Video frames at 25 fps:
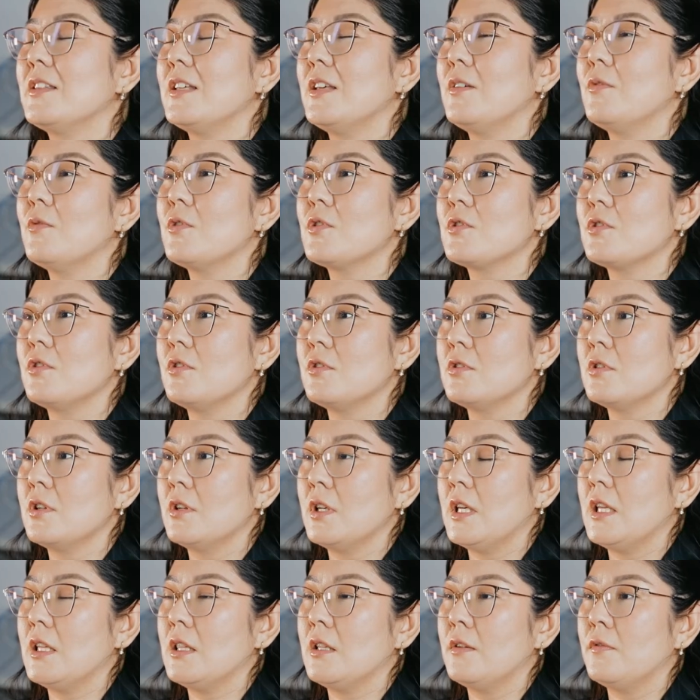it was also
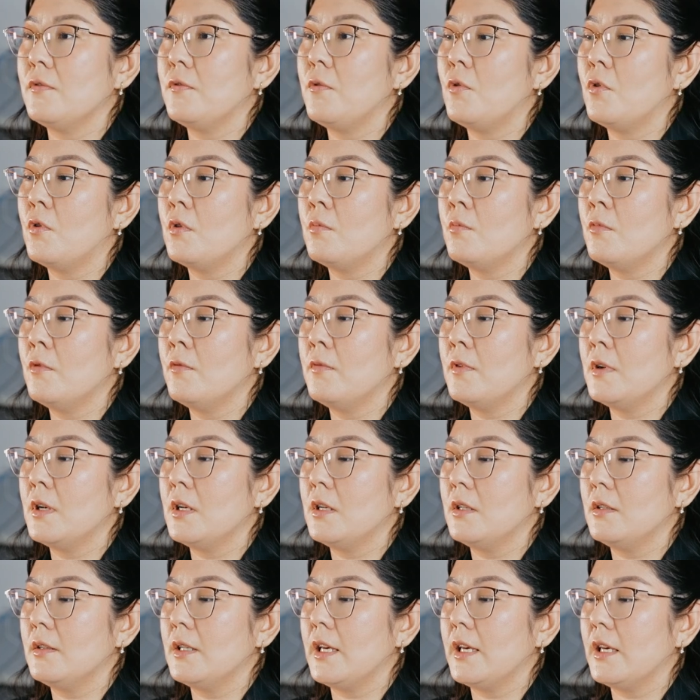in a form of
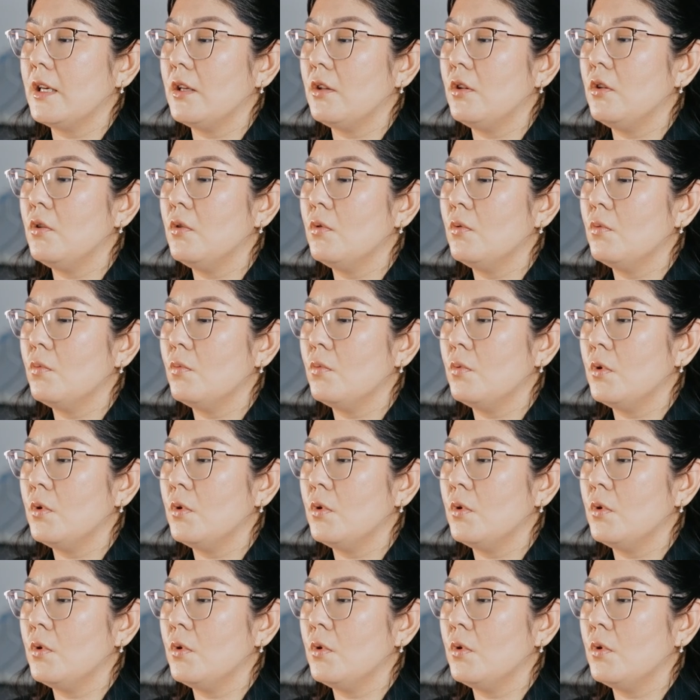a, like, you